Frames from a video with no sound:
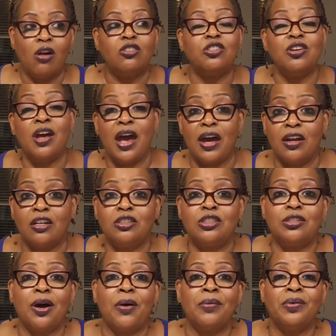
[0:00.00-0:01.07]
She had her
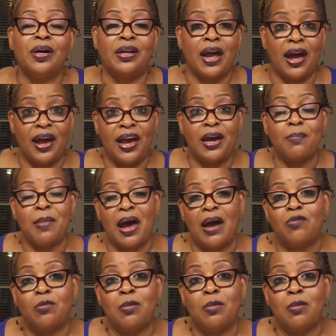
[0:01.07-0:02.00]
show and I had mine.